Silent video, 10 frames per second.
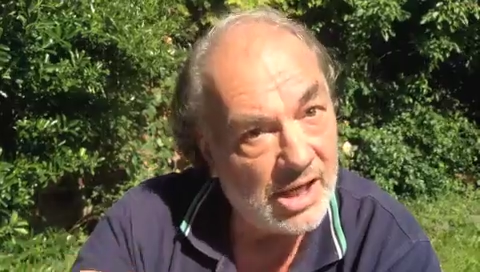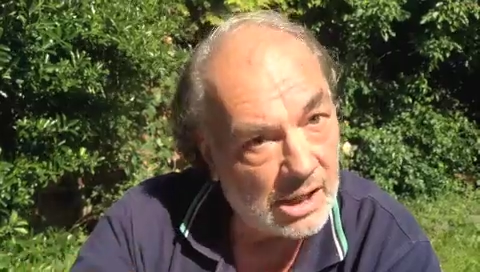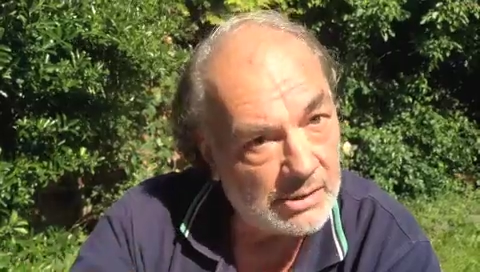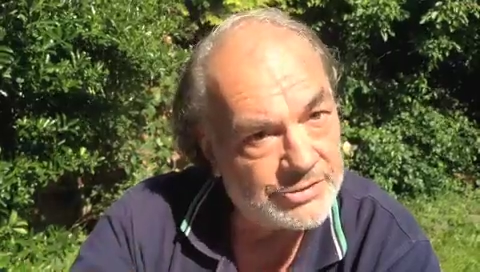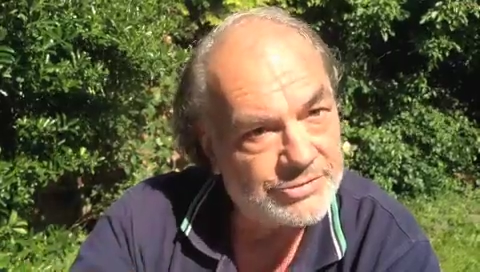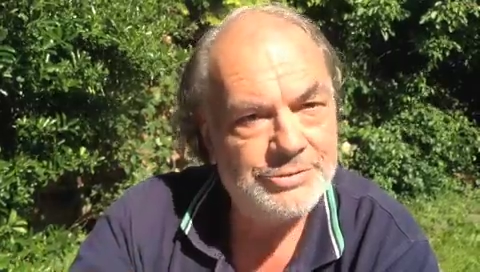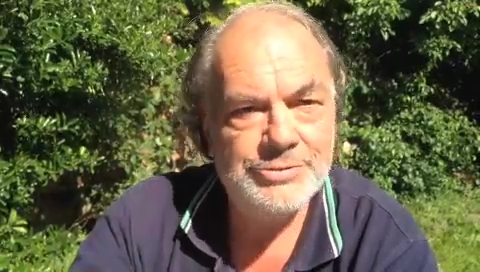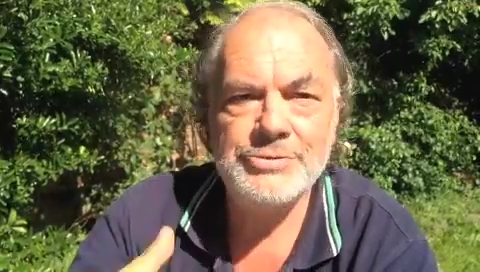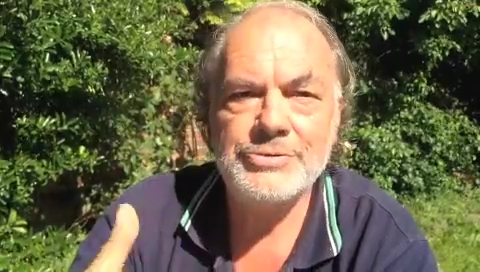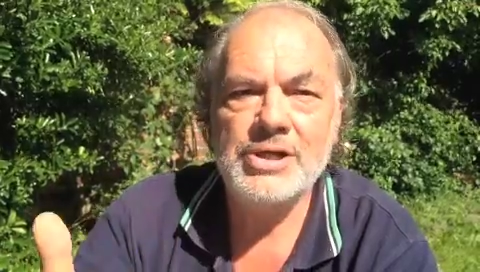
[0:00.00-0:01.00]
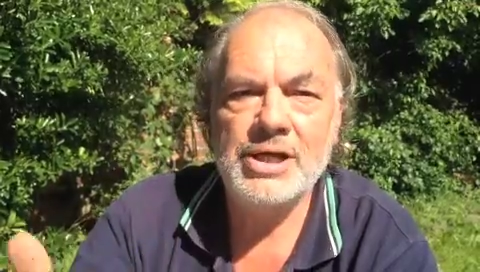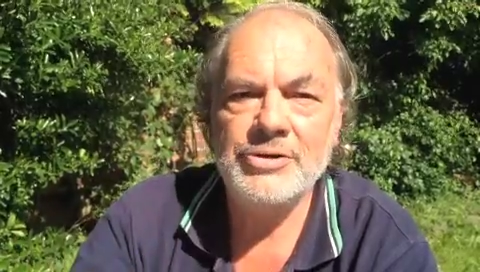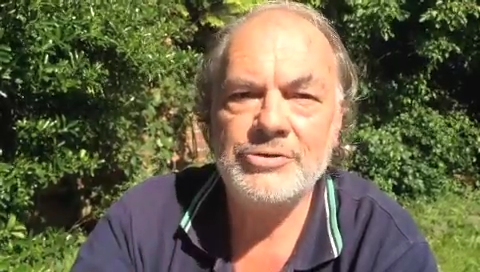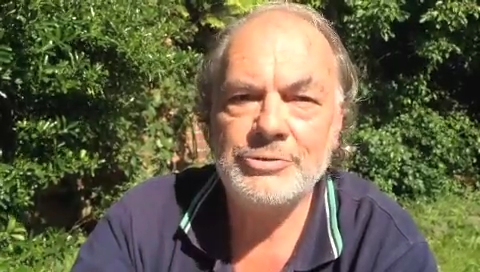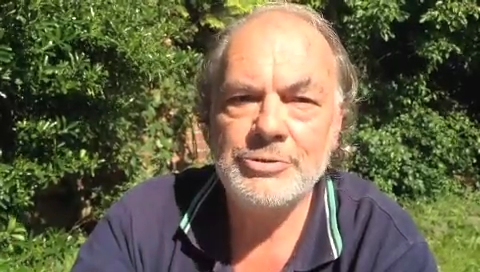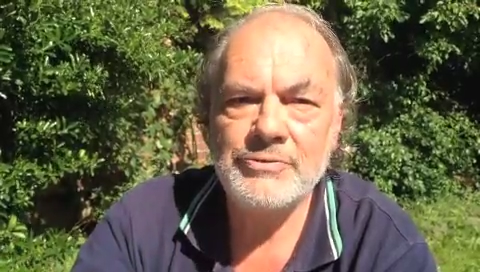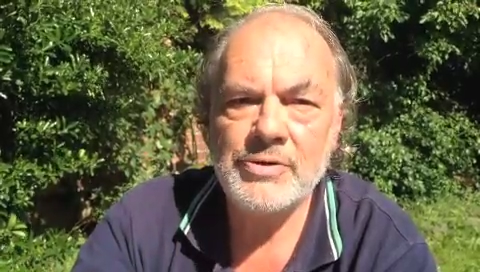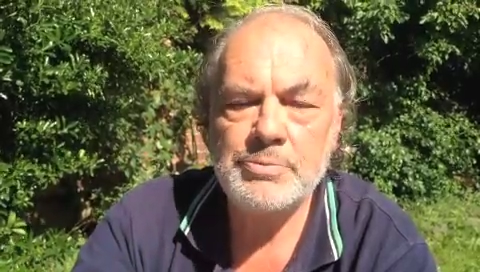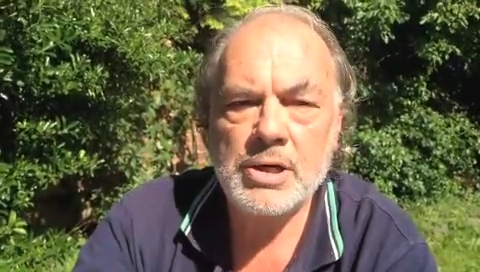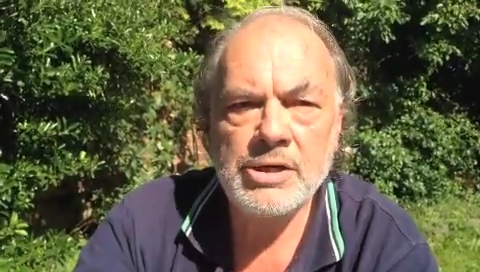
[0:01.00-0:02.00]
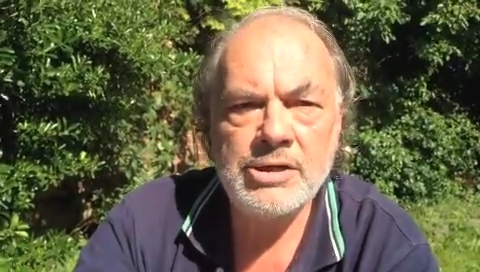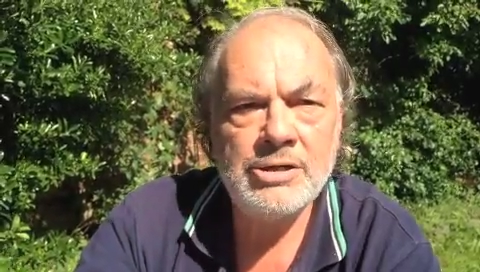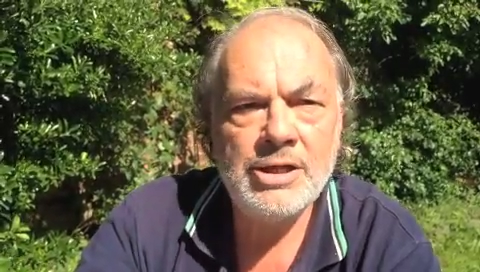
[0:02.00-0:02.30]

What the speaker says: our truth and the truth of our partner,